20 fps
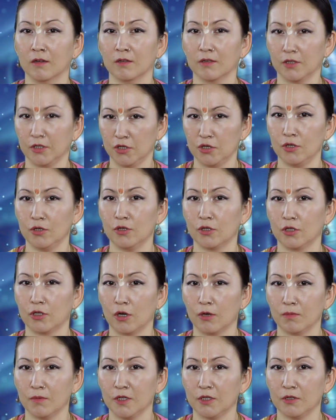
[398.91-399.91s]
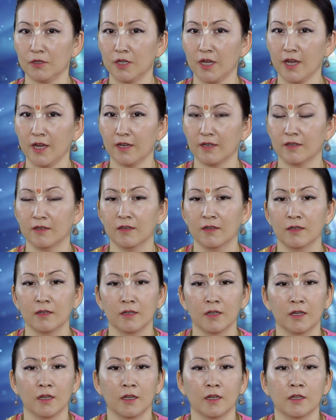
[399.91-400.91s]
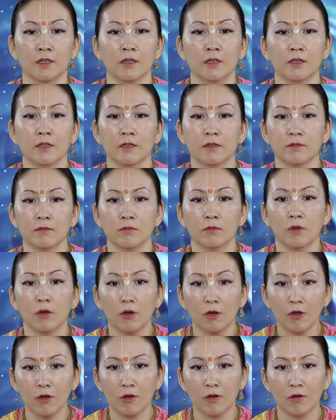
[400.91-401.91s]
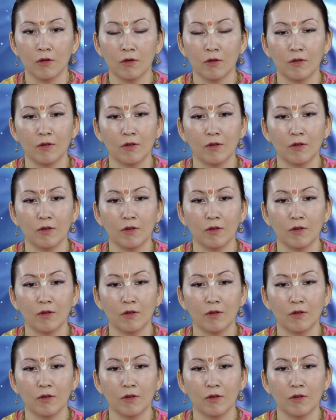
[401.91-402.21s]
Did you disturb me today? Then, oh,